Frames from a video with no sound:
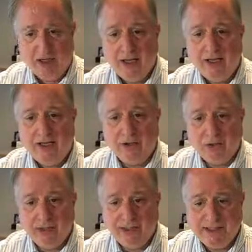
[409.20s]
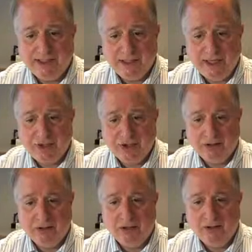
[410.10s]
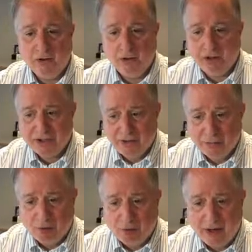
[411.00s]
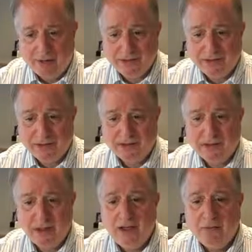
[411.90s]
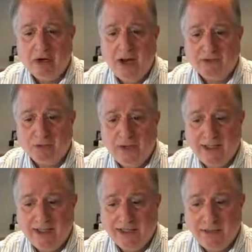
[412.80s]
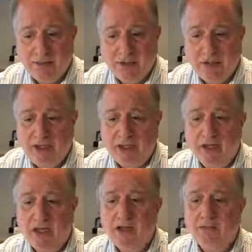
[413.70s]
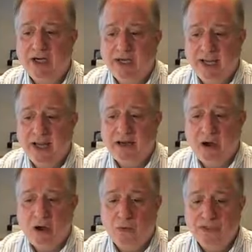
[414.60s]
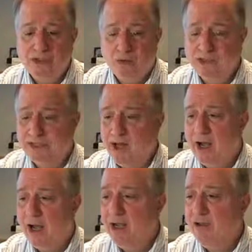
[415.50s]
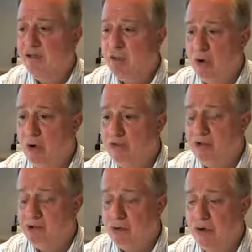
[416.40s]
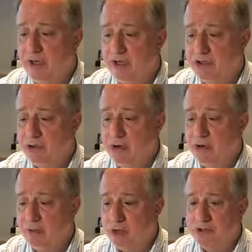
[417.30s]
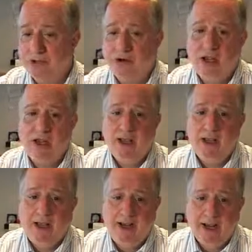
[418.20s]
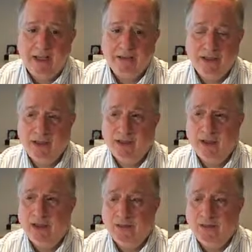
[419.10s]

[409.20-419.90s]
increasing sedation, neuromuscular paralysis, perhaps raising CPP. But again, always towards an eye of both controlling intracranial pressure and brain